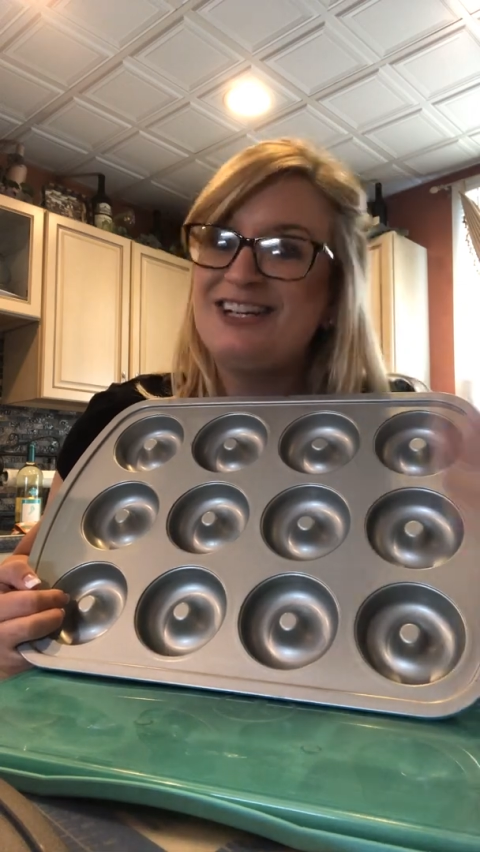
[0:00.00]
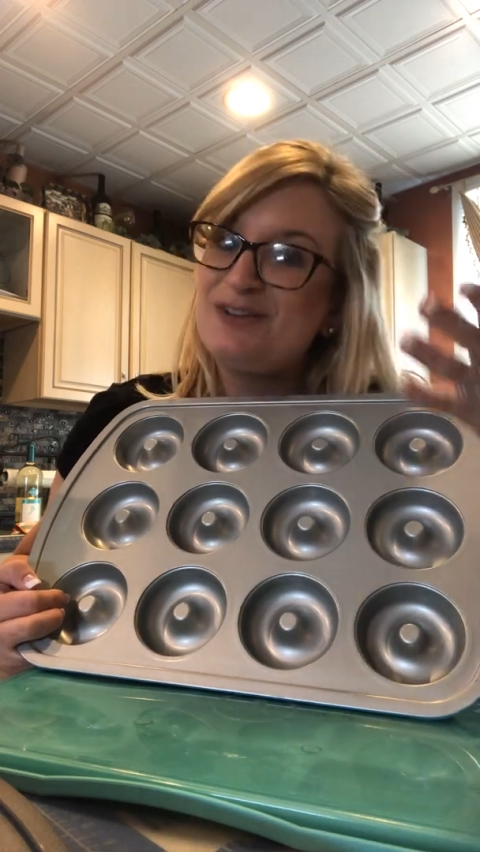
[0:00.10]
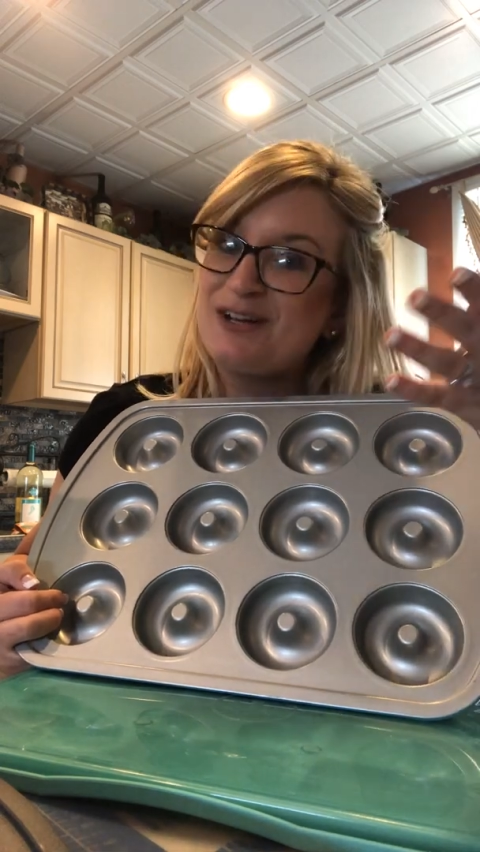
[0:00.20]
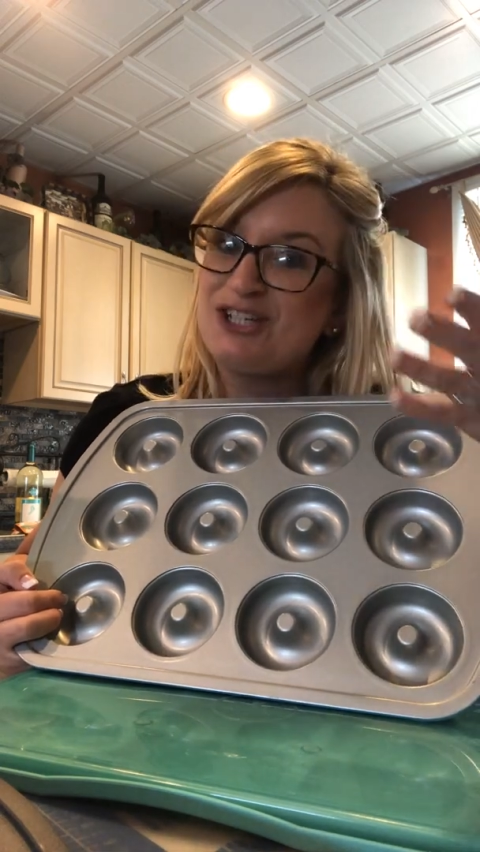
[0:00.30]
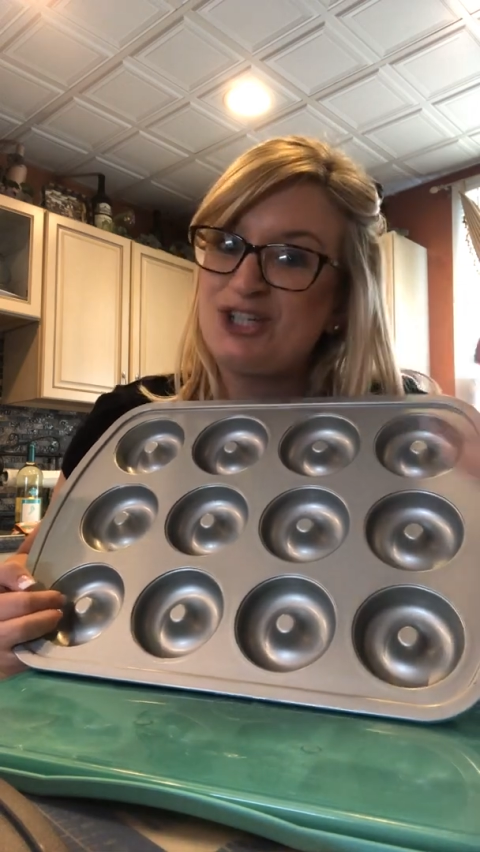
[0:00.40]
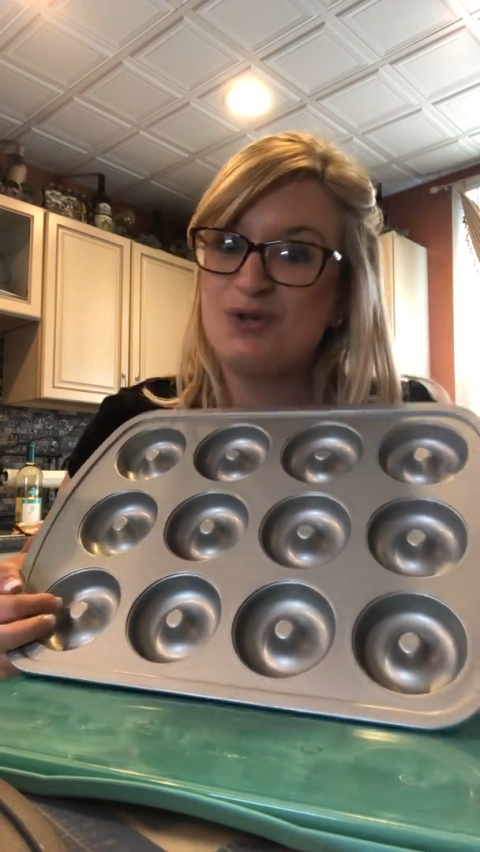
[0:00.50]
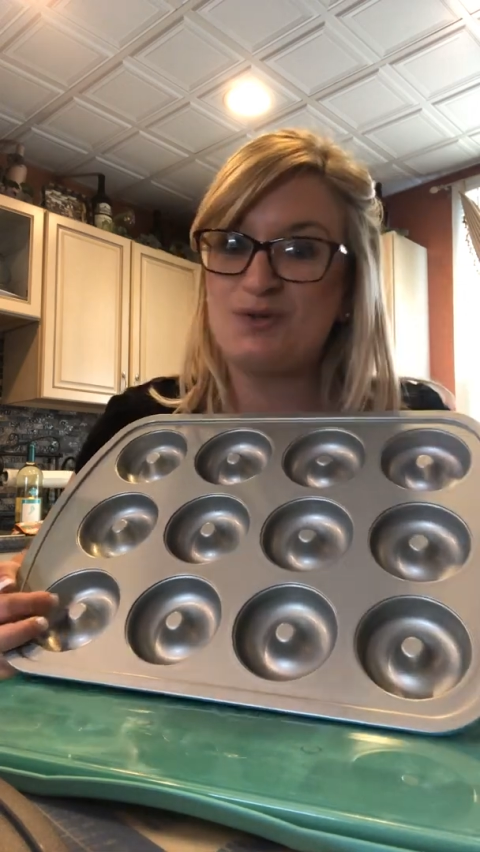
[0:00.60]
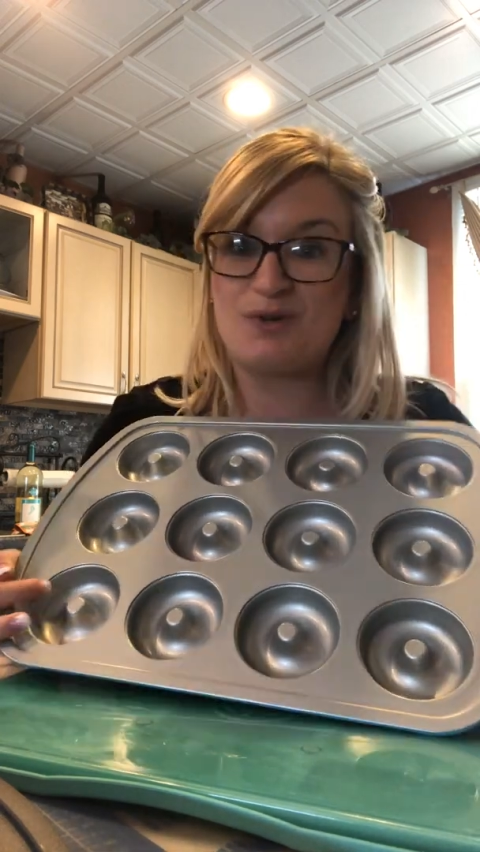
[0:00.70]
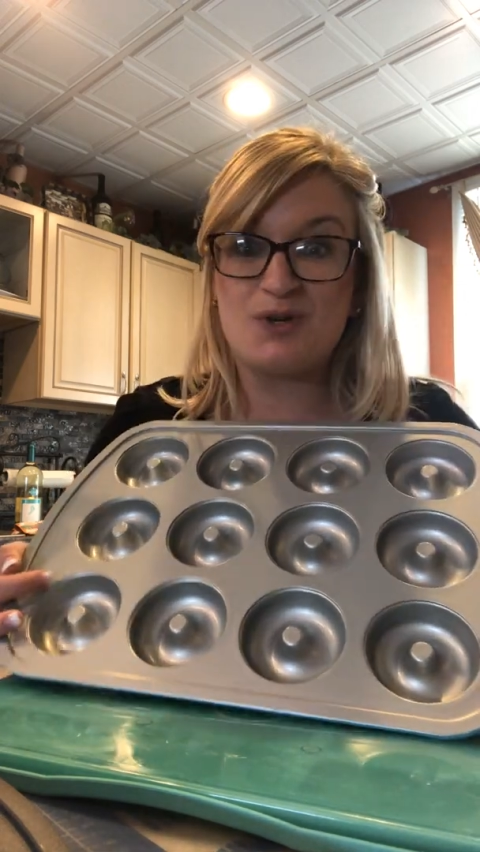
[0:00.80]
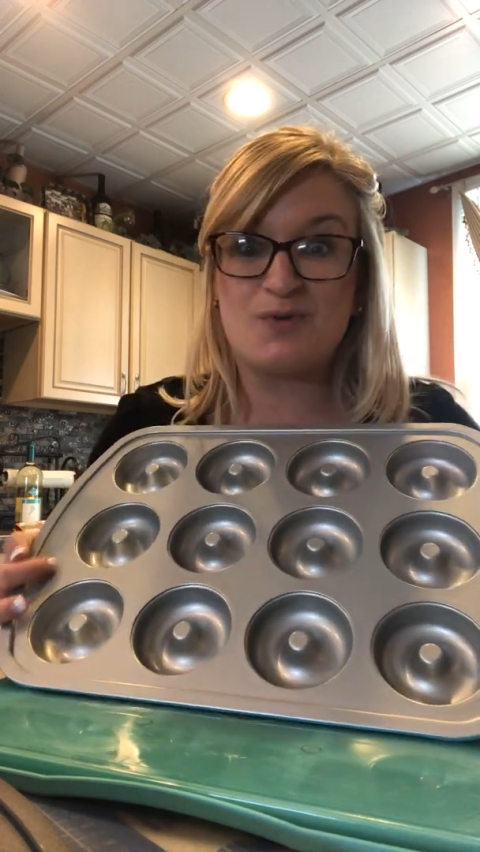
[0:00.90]
You get to choose
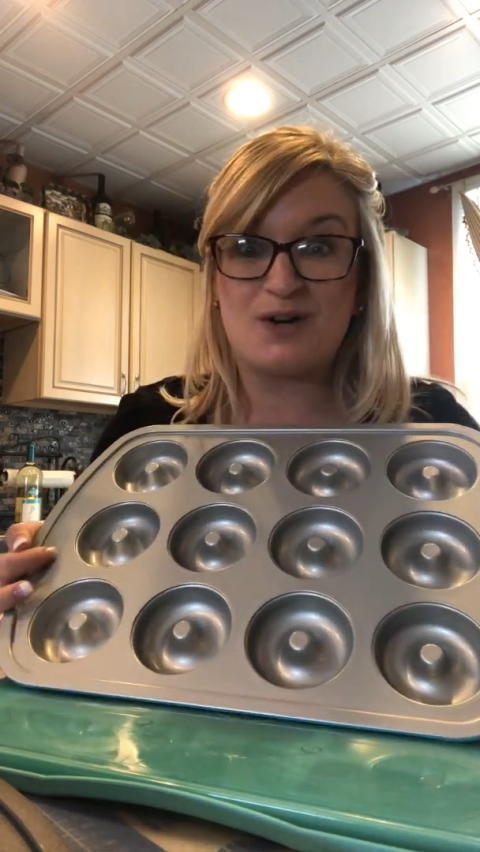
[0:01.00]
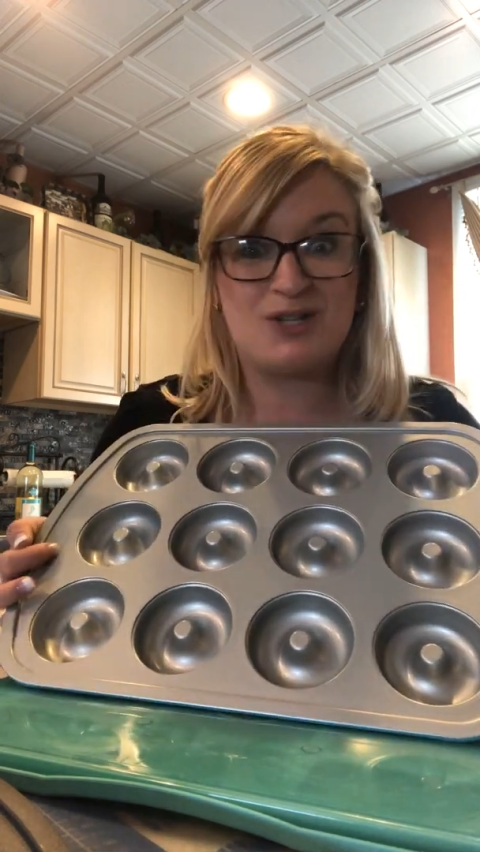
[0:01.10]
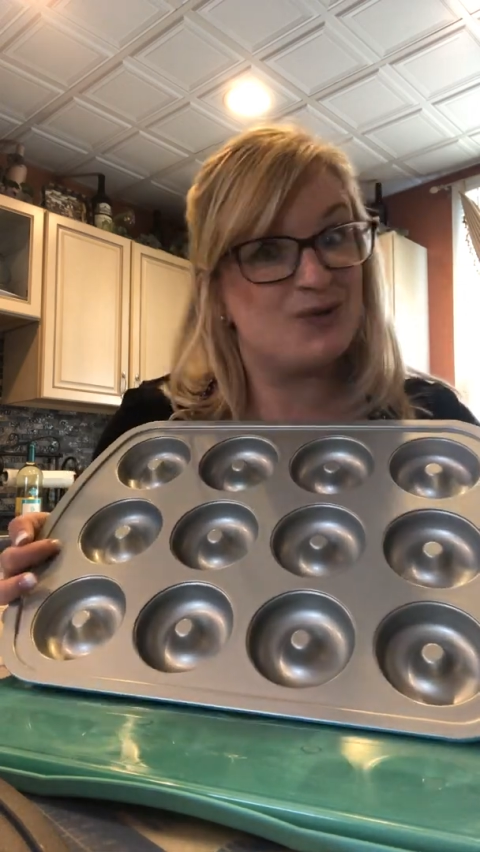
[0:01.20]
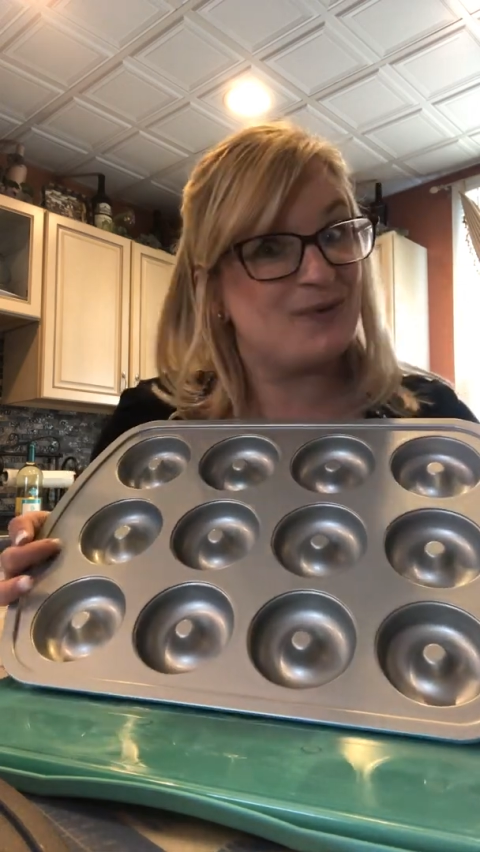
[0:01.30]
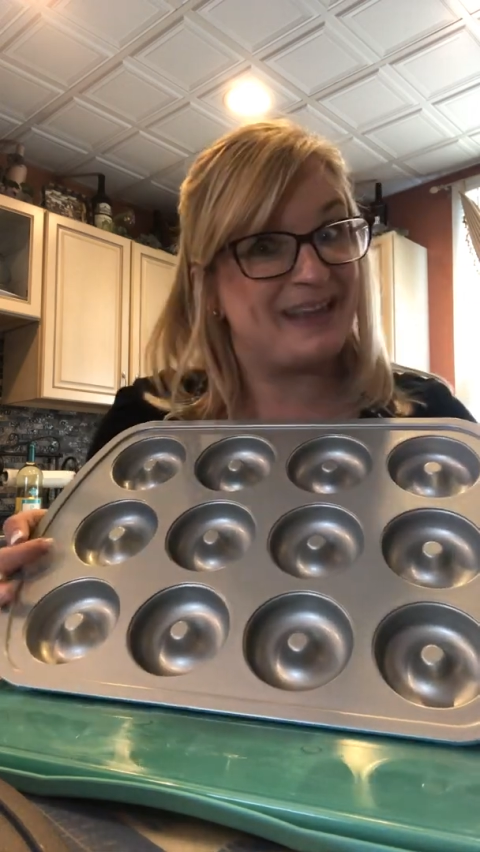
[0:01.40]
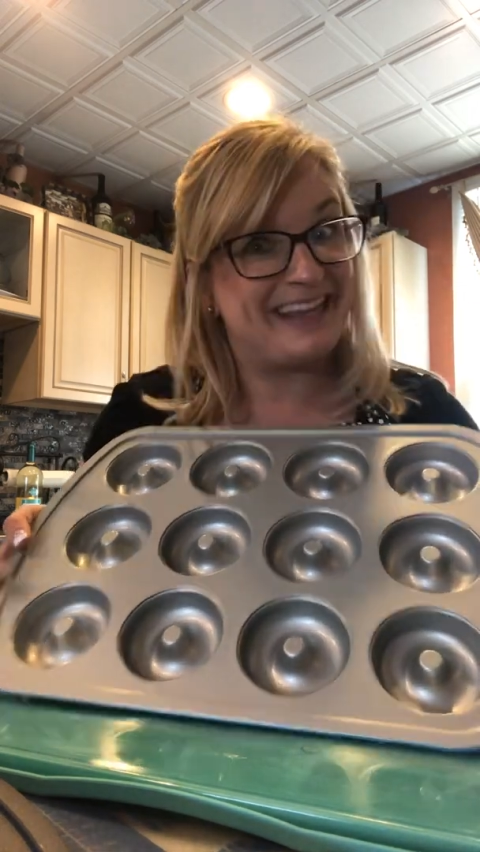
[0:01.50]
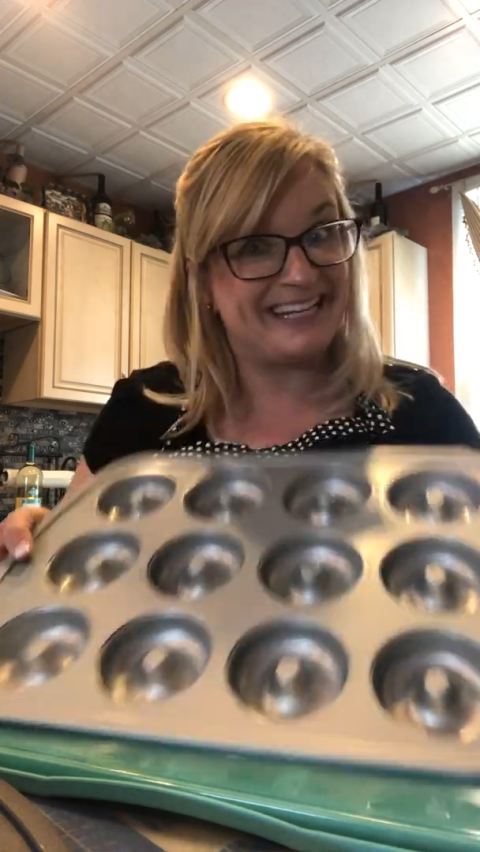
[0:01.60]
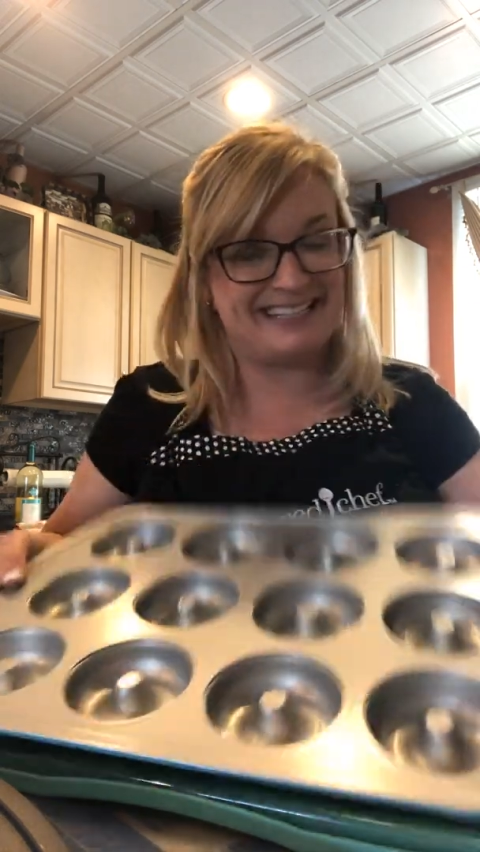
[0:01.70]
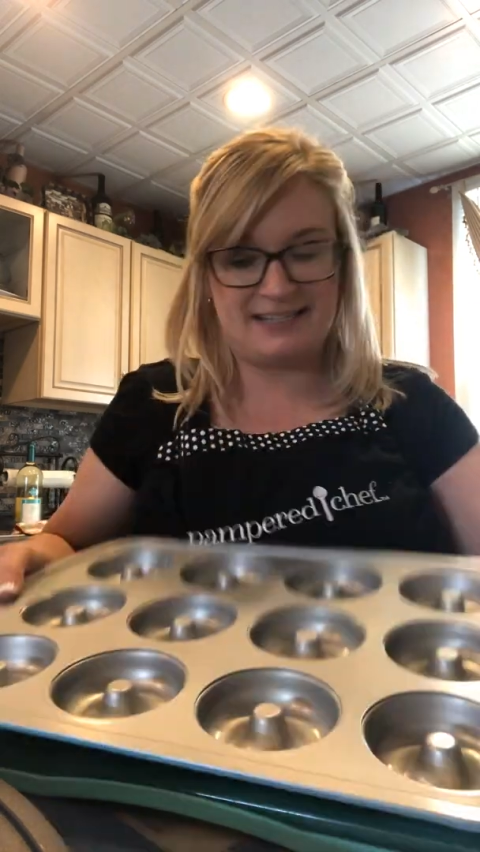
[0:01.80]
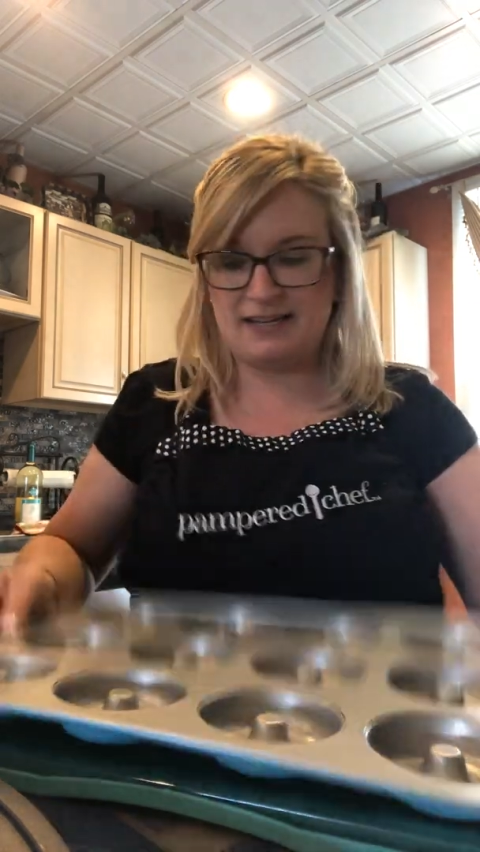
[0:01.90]
what you want to do with
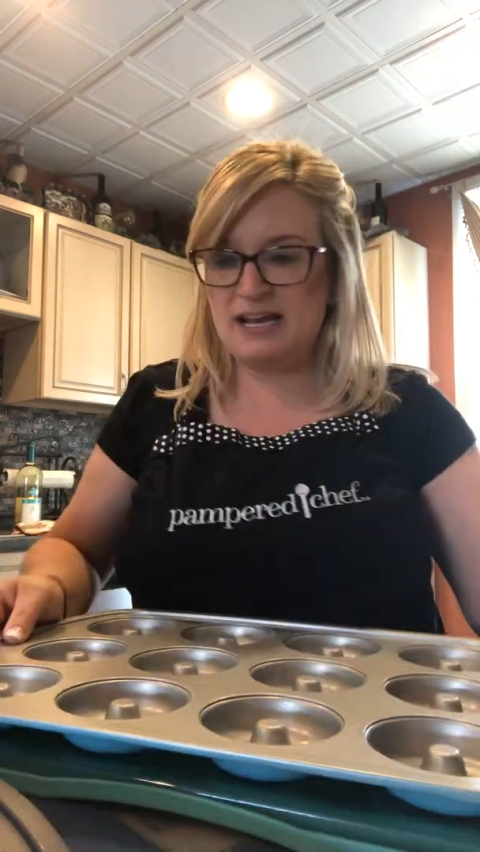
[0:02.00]
it.